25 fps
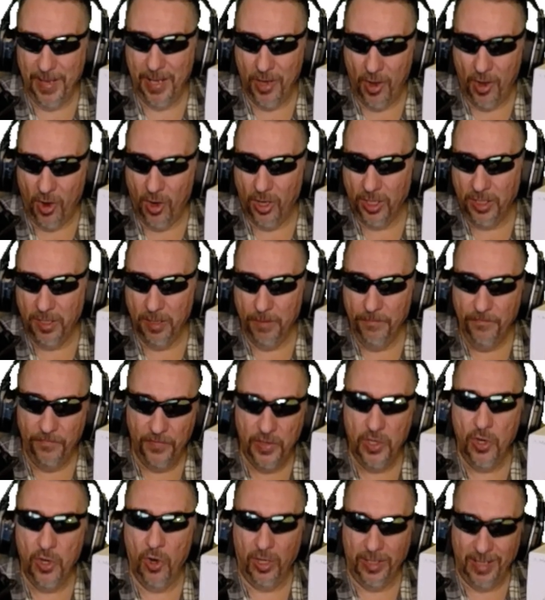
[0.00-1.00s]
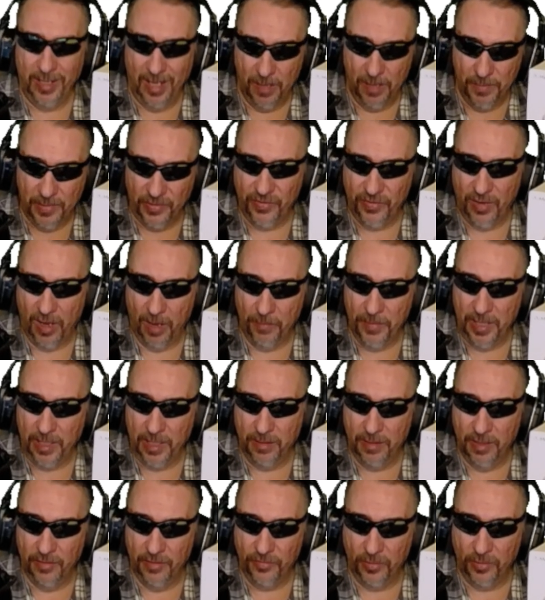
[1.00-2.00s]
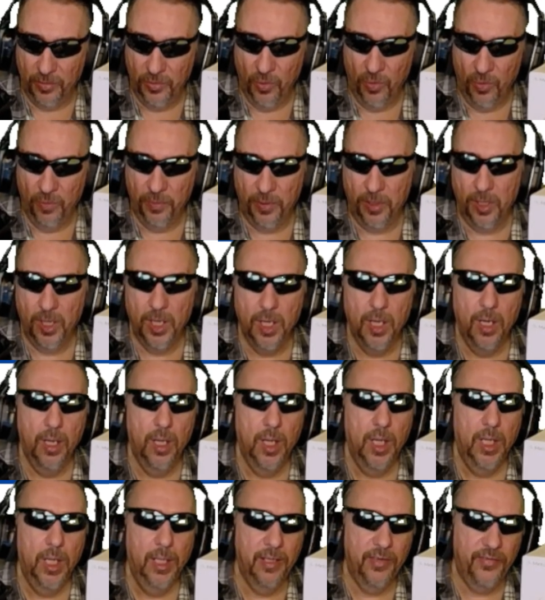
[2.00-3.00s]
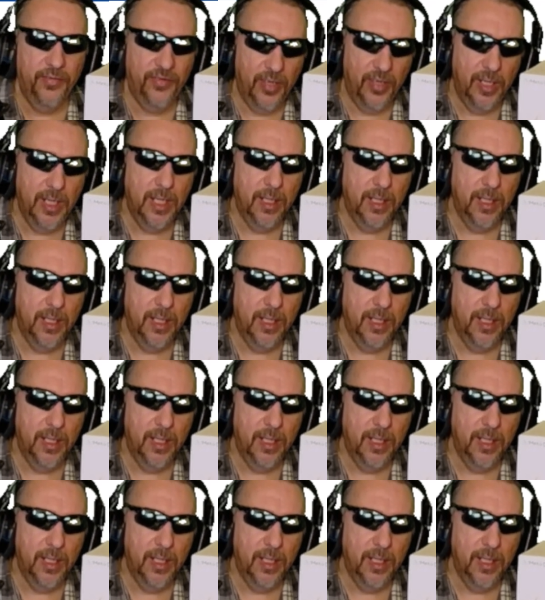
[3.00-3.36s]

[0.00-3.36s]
Arkham VR game is coming this October. Listen,